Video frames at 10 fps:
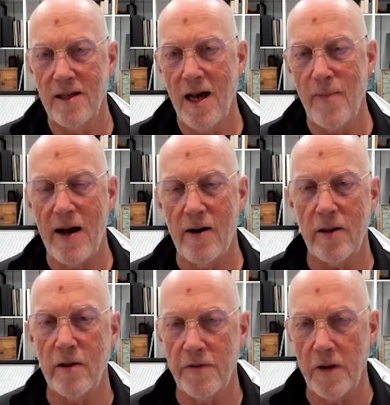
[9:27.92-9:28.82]
I'm out
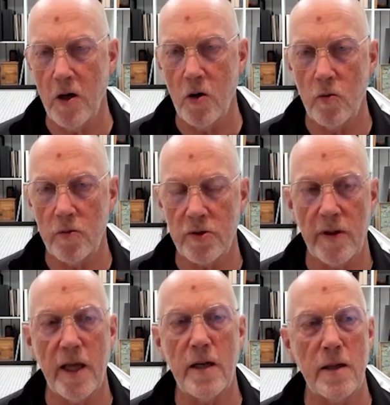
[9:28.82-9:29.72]
in the flow. So
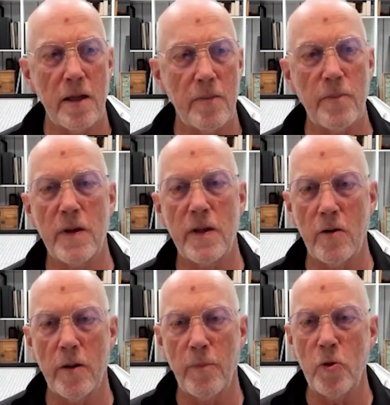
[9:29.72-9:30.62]
then,
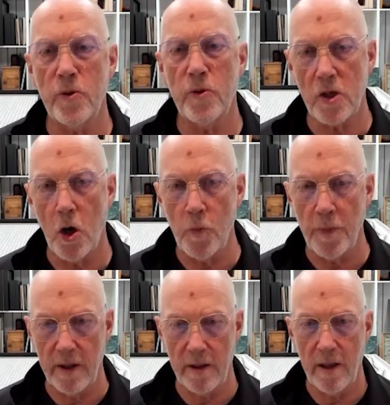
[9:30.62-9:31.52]
the booth is
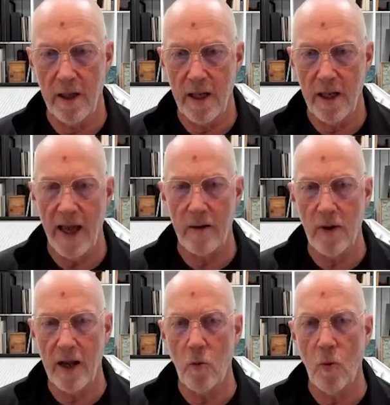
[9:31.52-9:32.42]
open
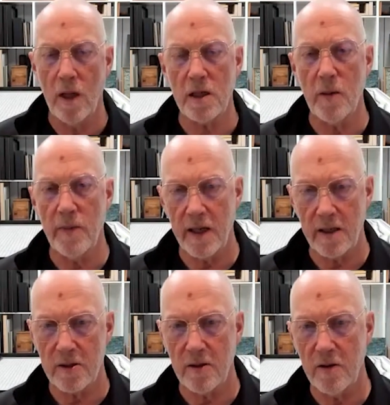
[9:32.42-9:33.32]
and welcoming.
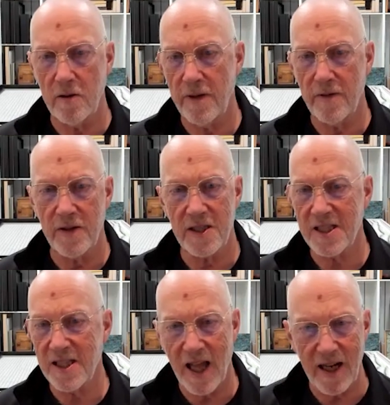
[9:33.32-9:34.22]
So if the
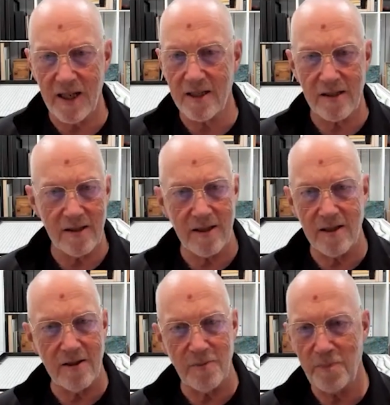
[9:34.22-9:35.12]
slightest
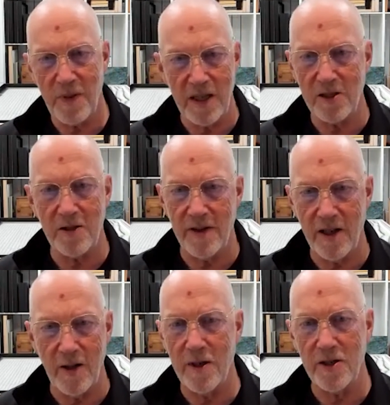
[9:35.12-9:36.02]
little piece of an
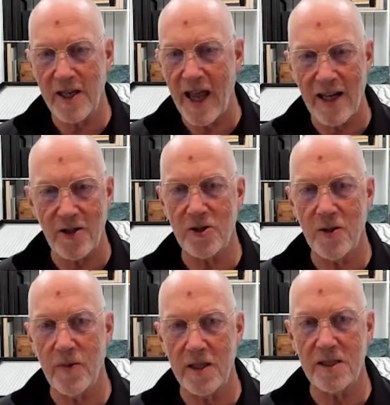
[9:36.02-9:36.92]
image catches
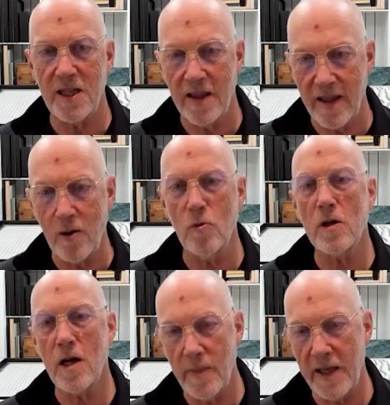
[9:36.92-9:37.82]
somebody's eye, they will
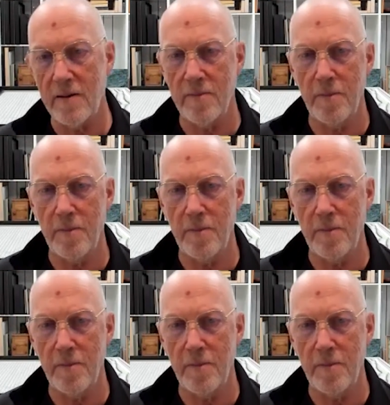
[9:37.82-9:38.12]
come in.